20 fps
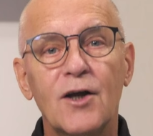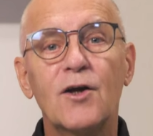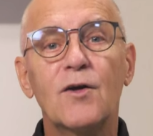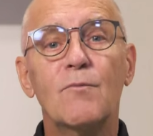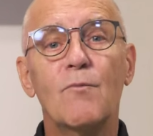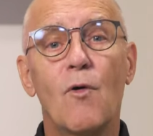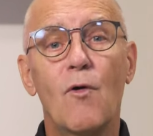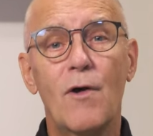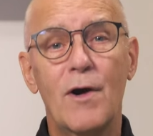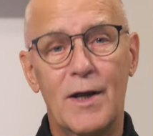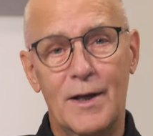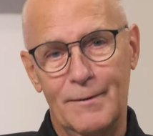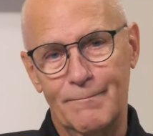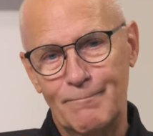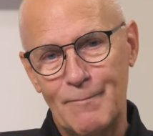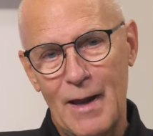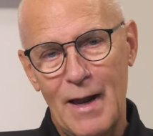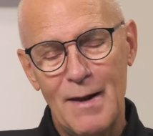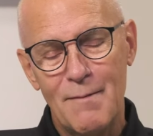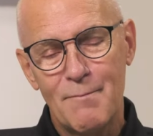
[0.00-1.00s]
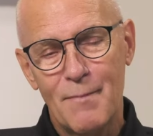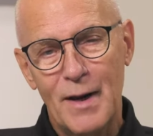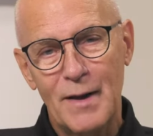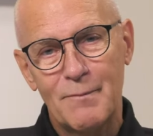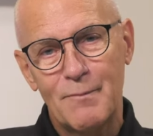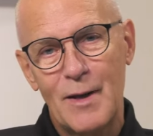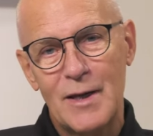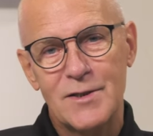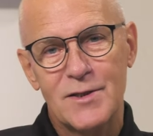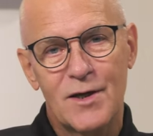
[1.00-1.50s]
Good morning. I'm
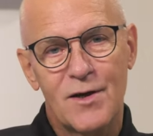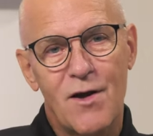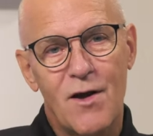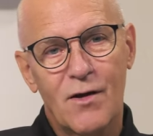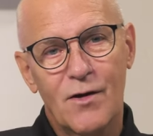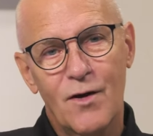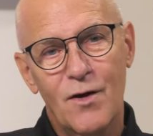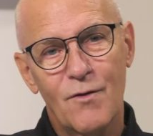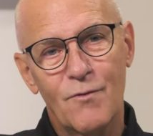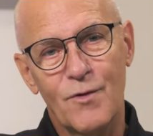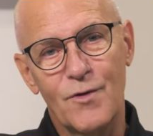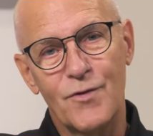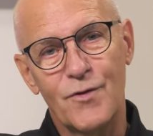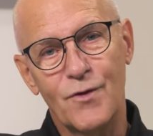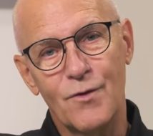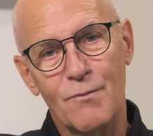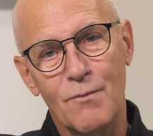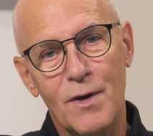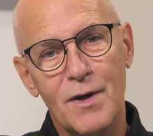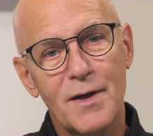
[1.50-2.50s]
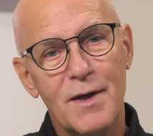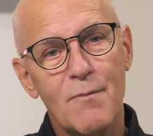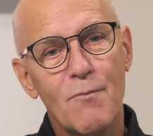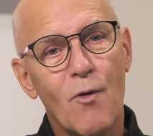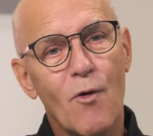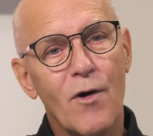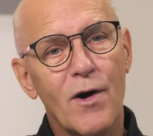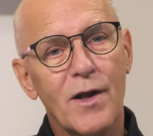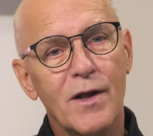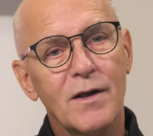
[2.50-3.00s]
Mike Mazzalongo with your Monday
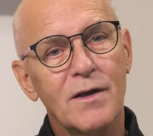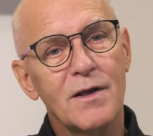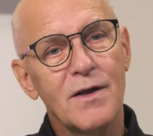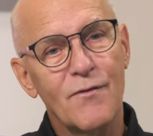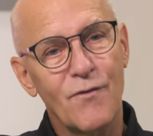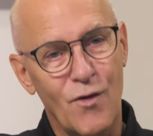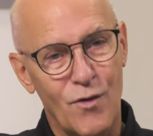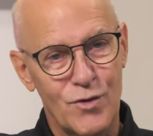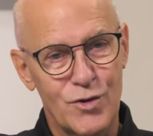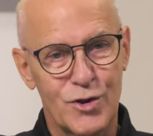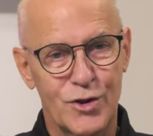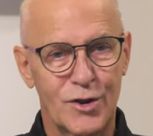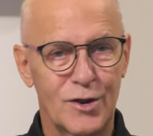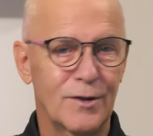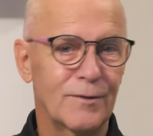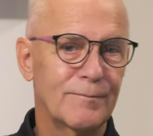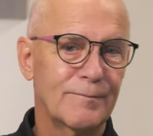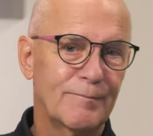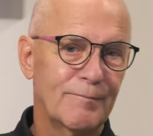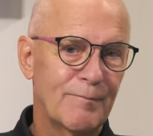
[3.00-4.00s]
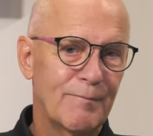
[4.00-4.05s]
morning devotional.